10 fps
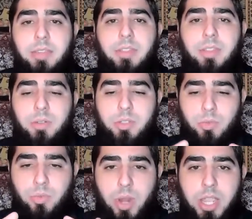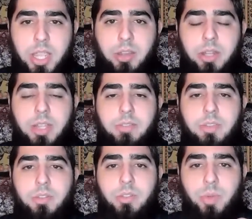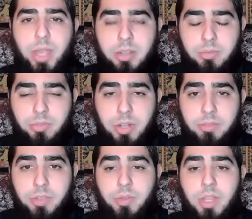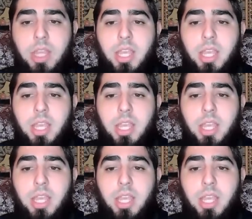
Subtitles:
even though it's right here, even though it's right in front of you,